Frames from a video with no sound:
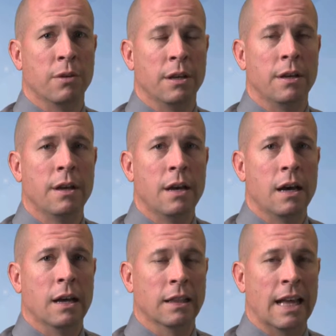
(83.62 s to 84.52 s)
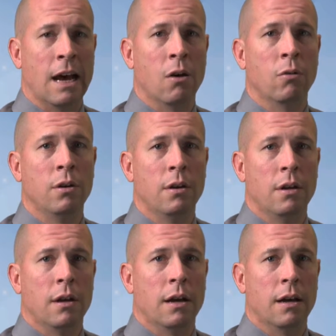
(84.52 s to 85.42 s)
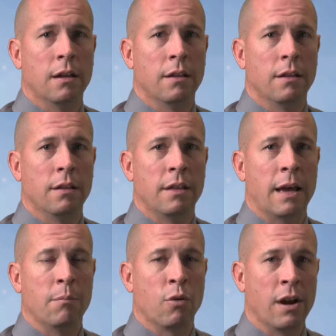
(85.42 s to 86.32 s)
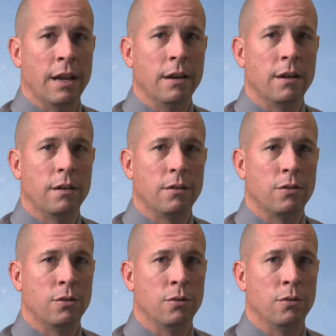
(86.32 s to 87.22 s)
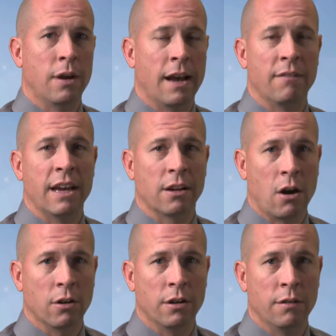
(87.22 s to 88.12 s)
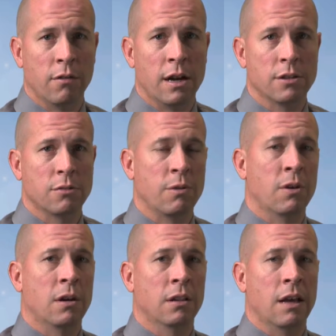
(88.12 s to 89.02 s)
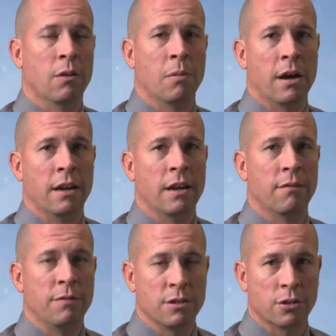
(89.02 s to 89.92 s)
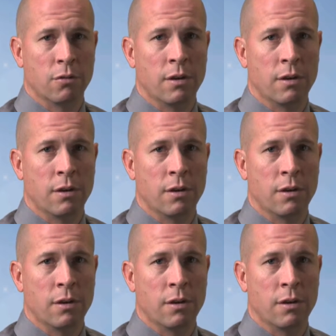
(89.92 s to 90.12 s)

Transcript: we allow that brain to have that cognitive rest. We want to allow the body to have physical